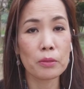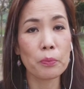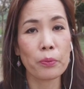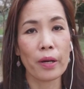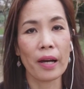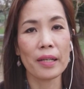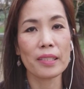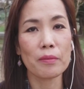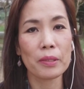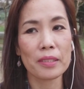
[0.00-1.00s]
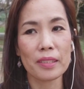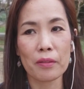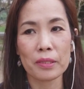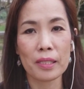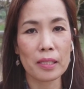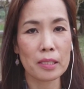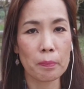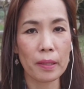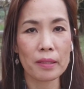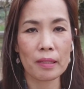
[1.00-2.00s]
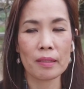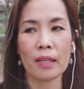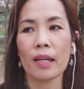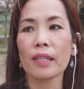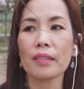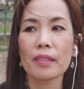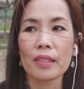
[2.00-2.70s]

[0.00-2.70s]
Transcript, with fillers: surprised because I was not expecting that.